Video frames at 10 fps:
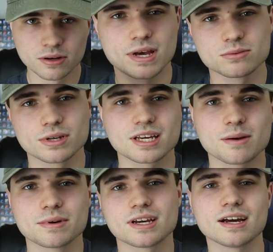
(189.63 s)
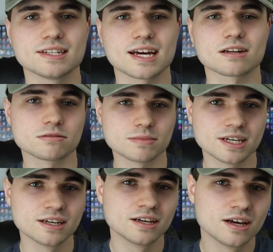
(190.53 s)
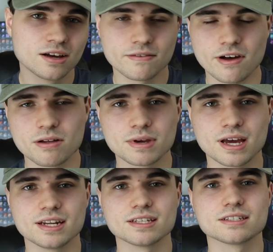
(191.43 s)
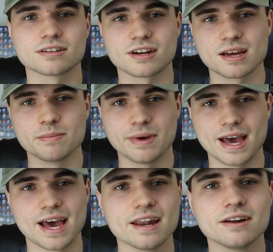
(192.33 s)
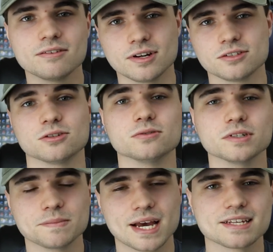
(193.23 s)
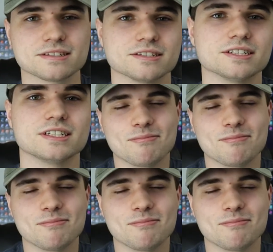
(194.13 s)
Best way to come in contact with me, follow me on Instagram at Retro Remastered.